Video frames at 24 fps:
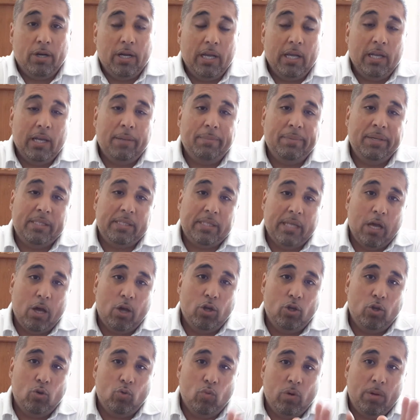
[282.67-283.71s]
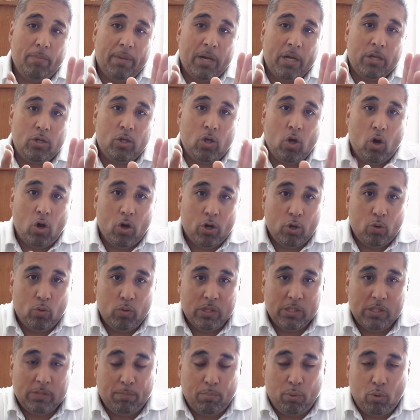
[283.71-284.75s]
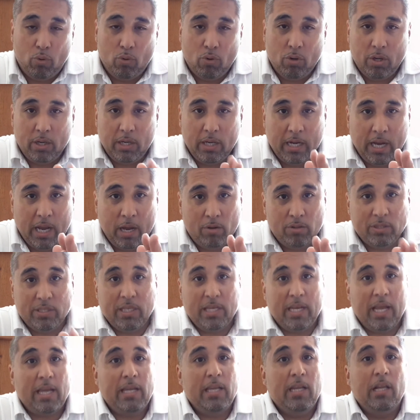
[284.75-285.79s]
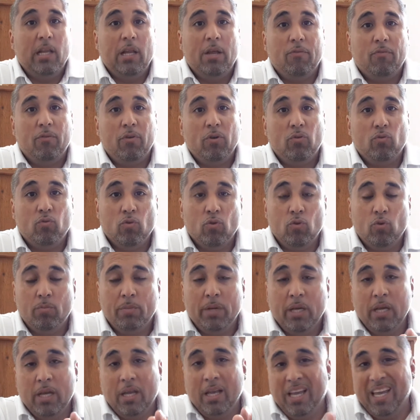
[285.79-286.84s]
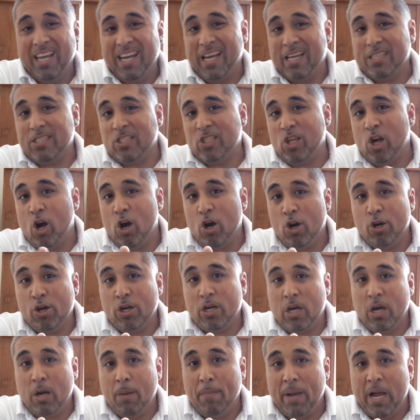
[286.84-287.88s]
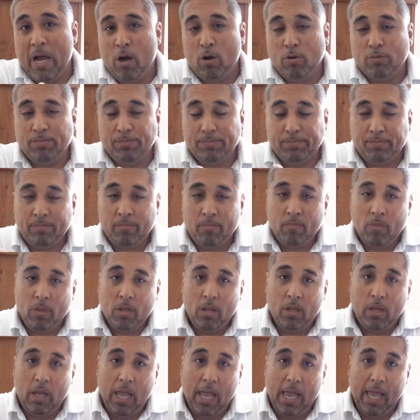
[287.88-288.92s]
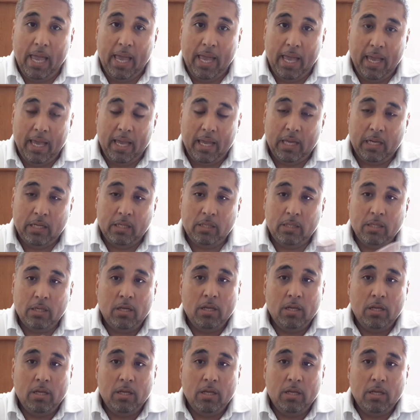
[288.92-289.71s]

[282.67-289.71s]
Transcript: And let me tell you, when my daughter was born and I was in that delivery room and I saw her come out and